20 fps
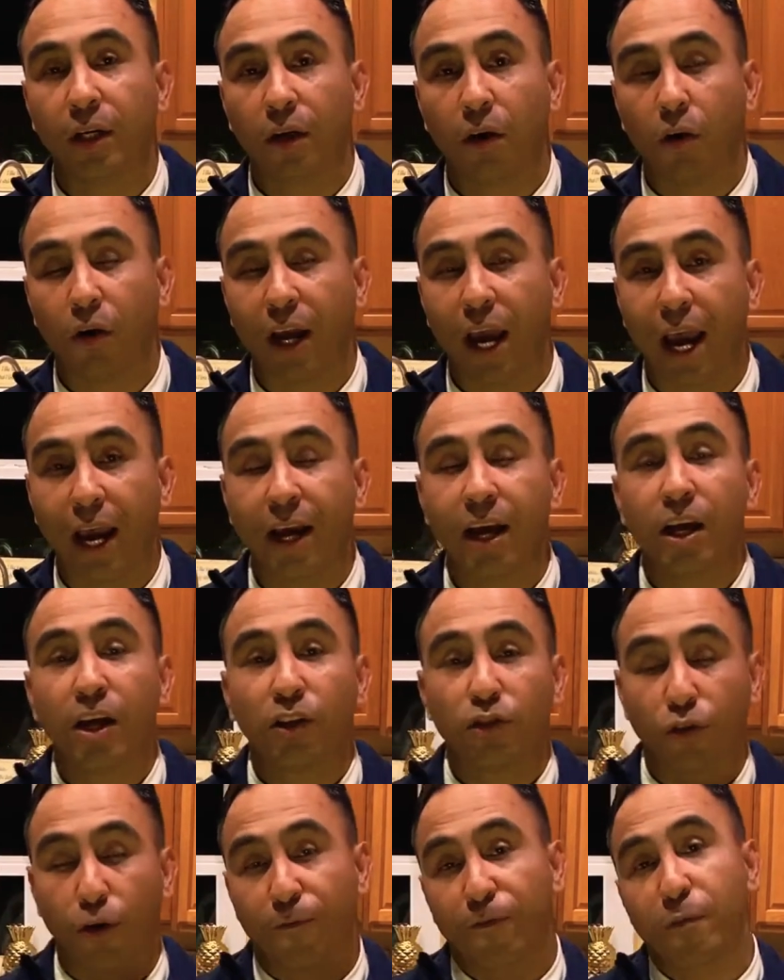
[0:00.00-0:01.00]
Okay,
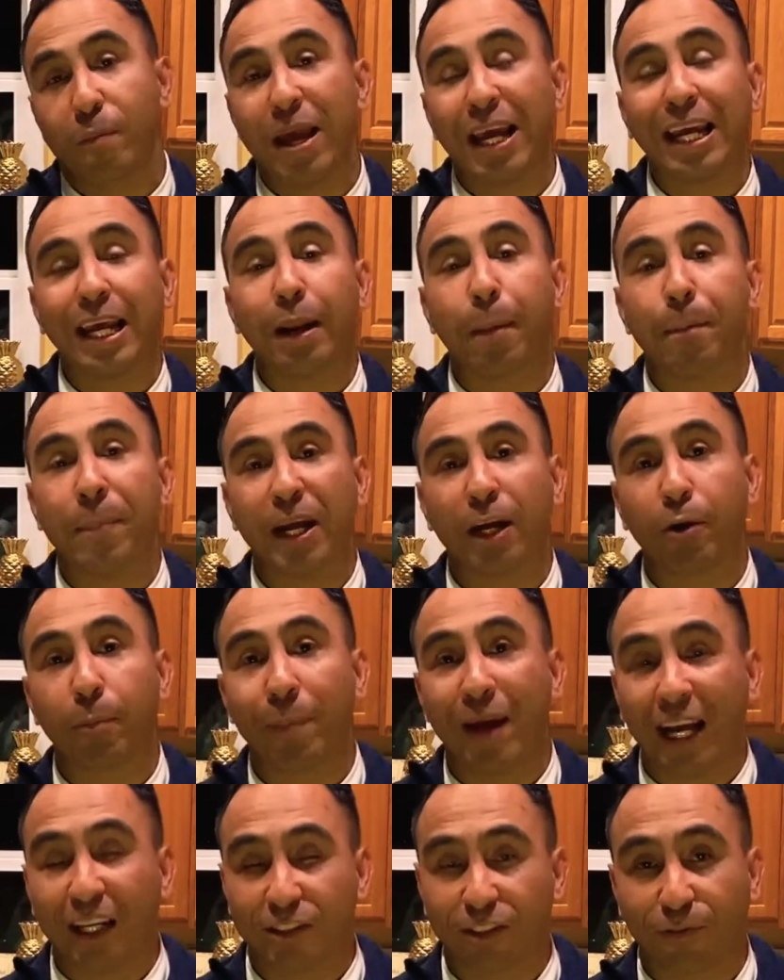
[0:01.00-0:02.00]
so if you're making a bigger
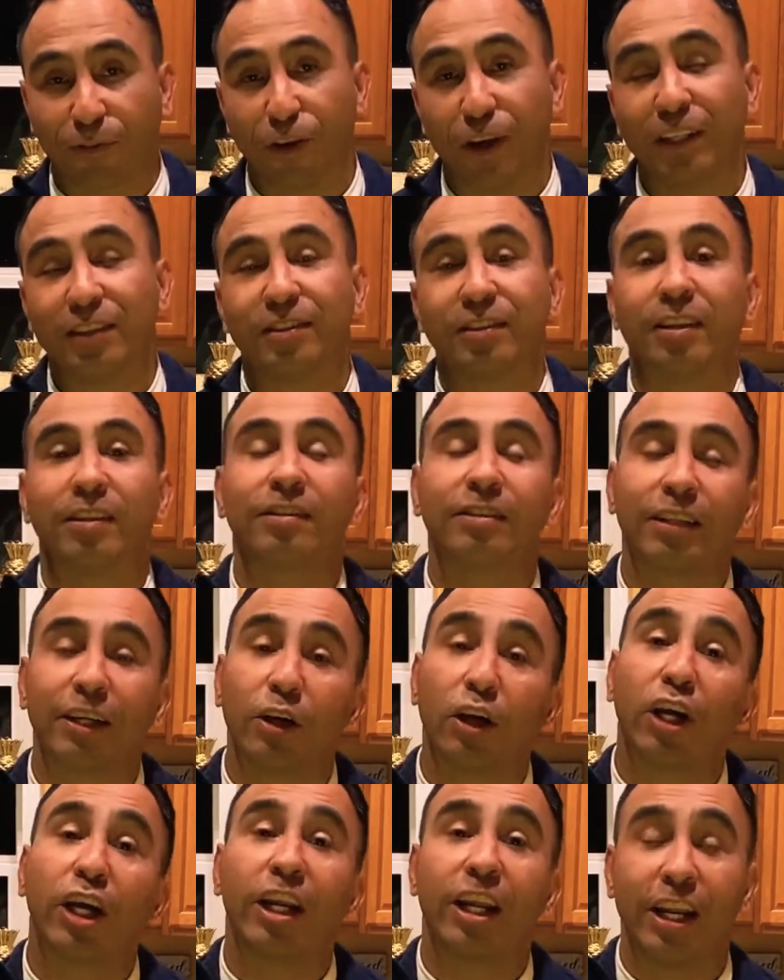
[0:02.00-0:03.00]
batch, for instance,
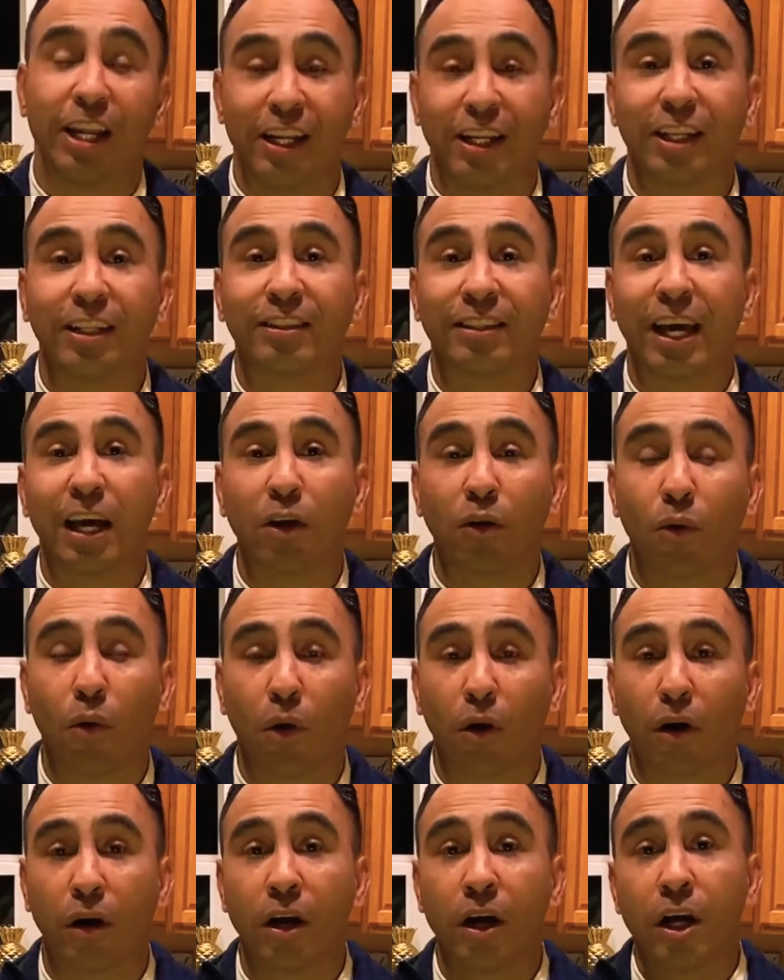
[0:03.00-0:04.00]
cooking it in a 10
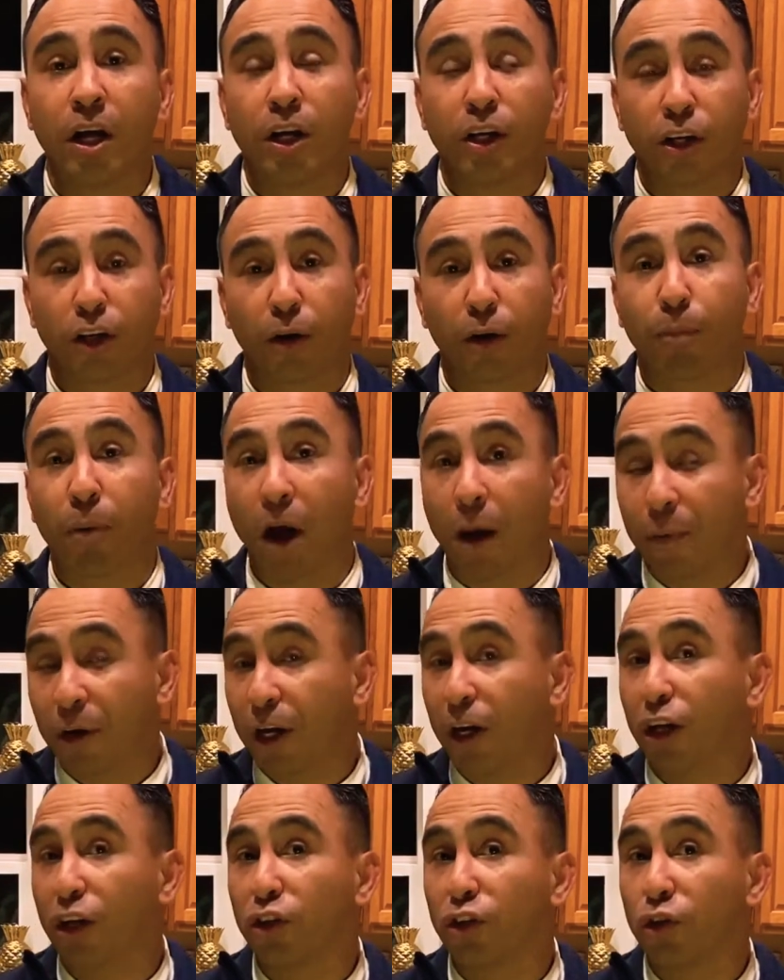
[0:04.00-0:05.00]
quart, you're probably going
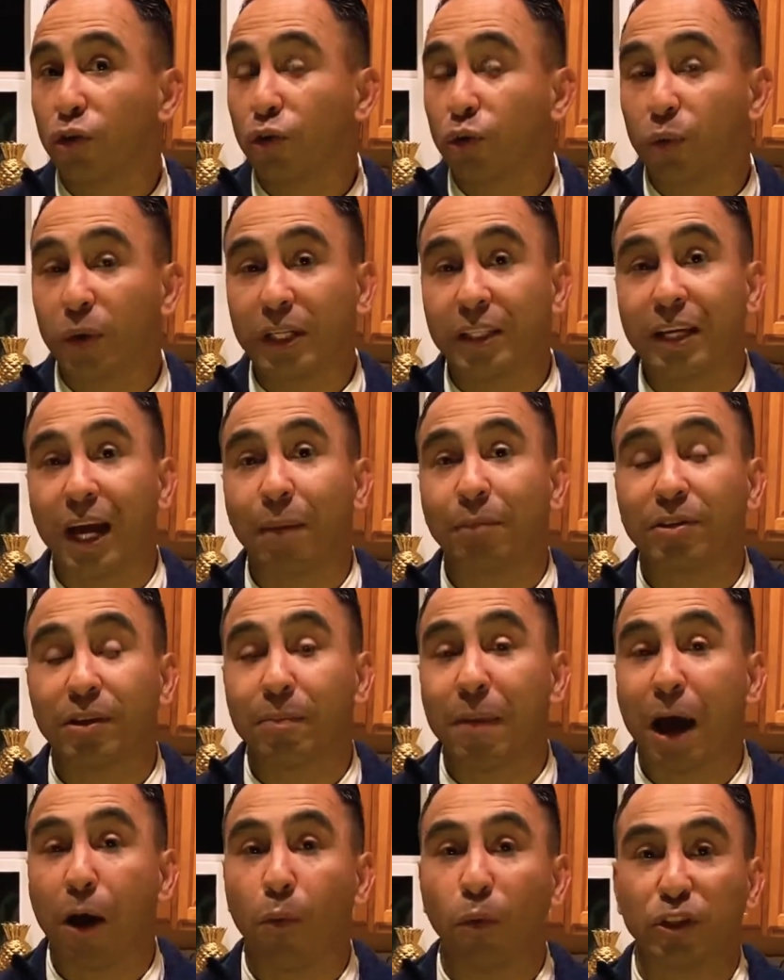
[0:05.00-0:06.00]
to do 3 times the
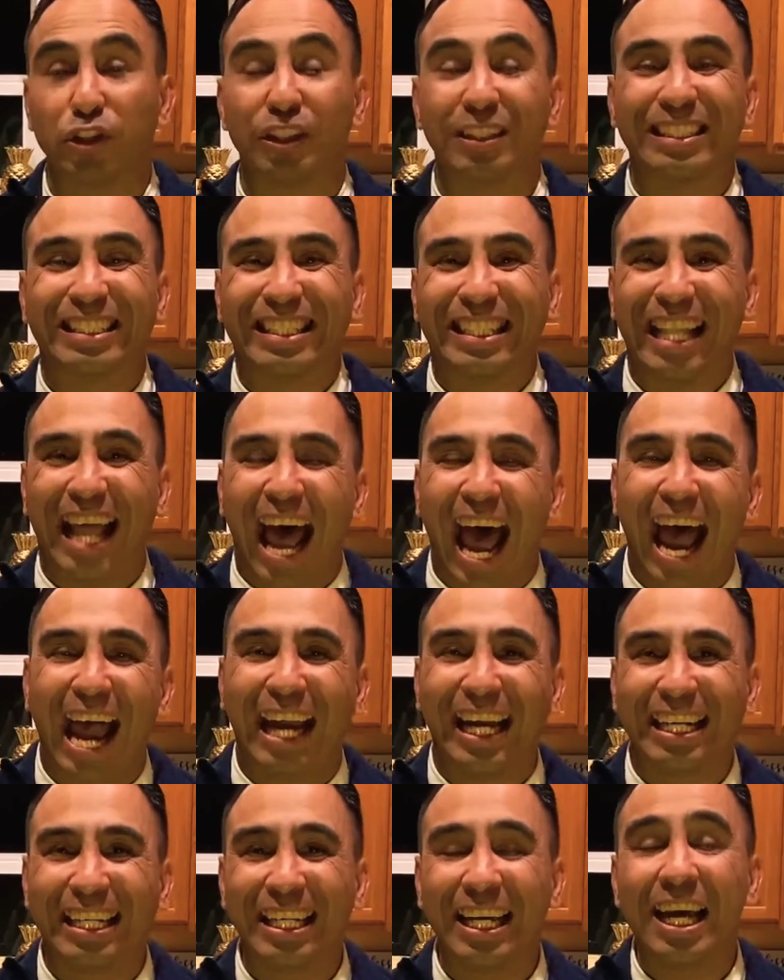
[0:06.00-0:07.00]
amount, which is
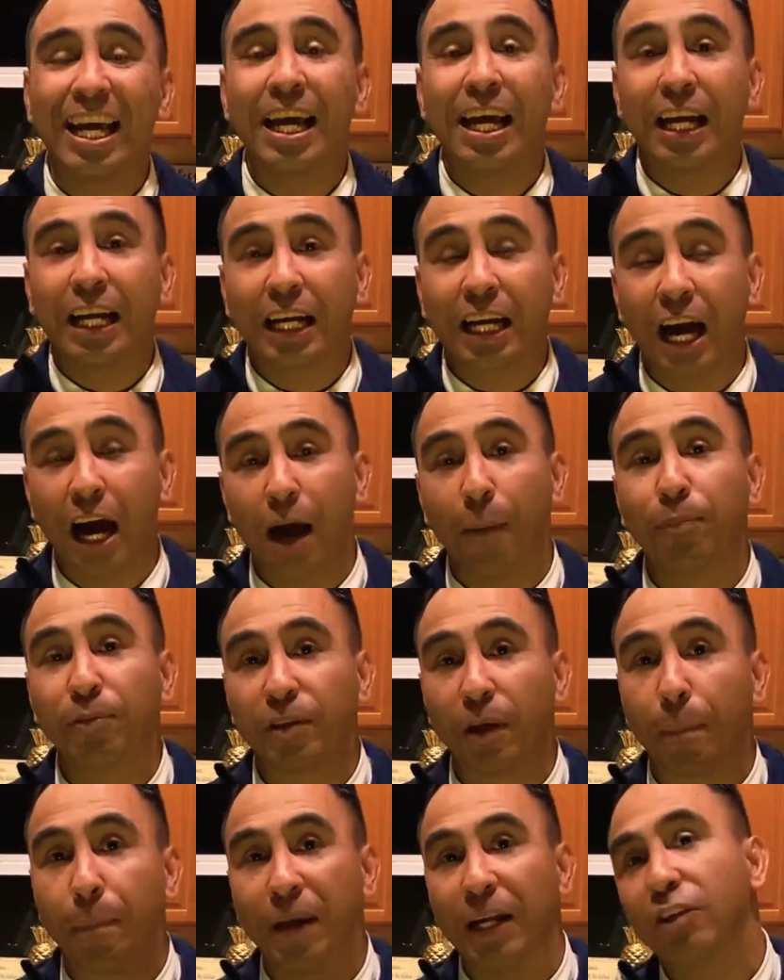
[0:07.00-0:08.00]
9 cups of
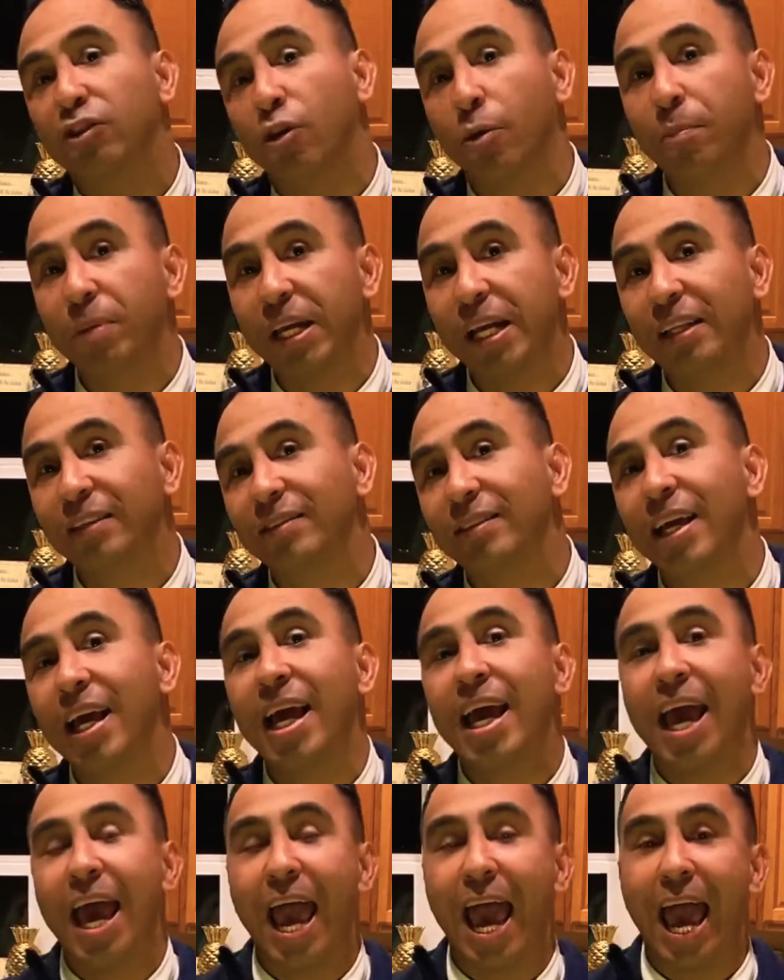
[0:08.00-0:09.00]
pinto beans
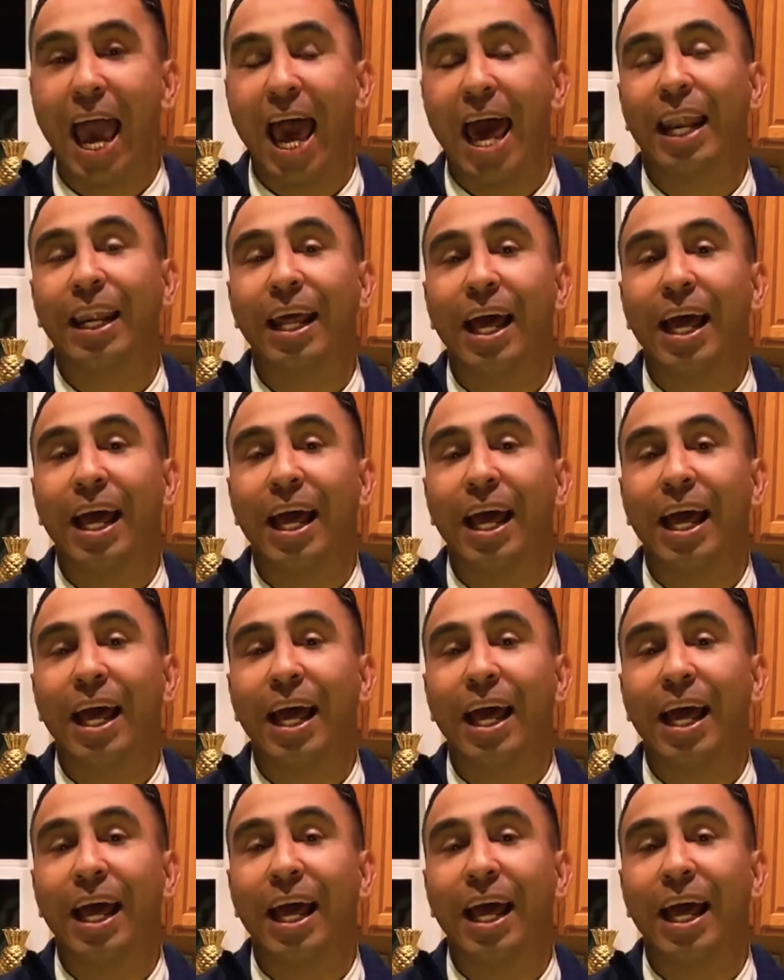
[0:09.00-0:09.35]
and